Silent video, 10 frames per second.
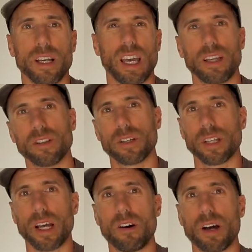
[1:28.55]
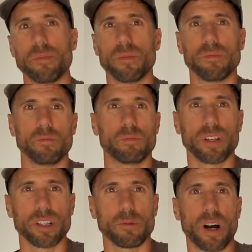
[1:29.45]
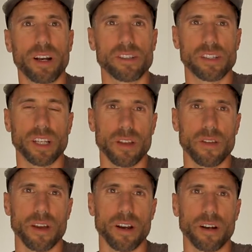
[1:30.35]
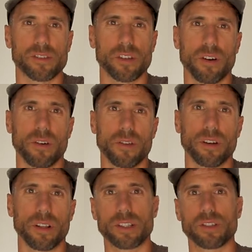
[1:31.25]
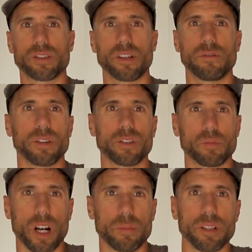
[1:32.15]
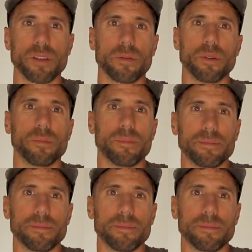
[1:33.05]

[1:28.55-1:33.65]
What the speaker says: and look at how I'm putting the wires together there so that electricity flows properly through them.